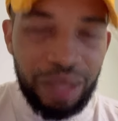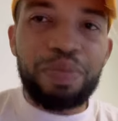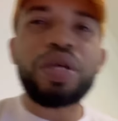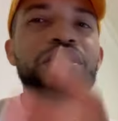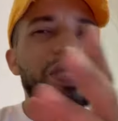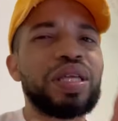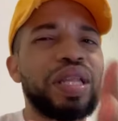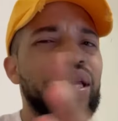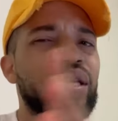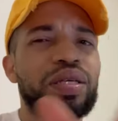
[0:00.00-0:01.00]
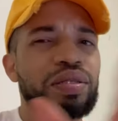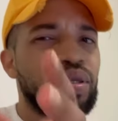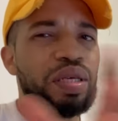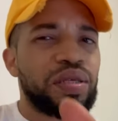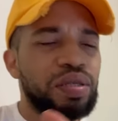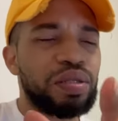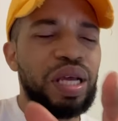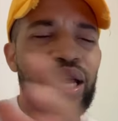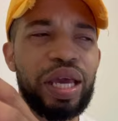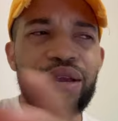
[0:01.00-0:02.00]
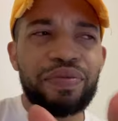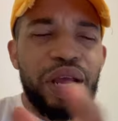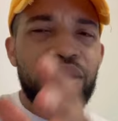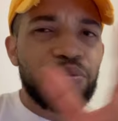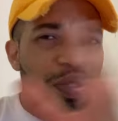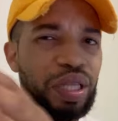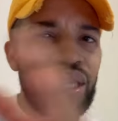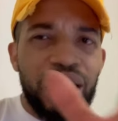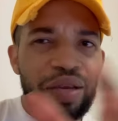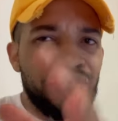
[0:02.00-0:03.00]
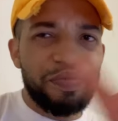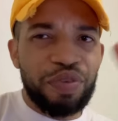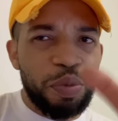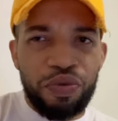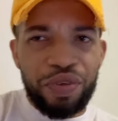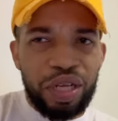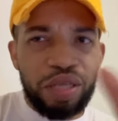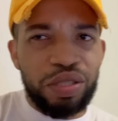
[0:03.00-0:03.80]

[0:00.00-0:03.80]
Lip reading: plus they like, not A-Raz, but they like from over there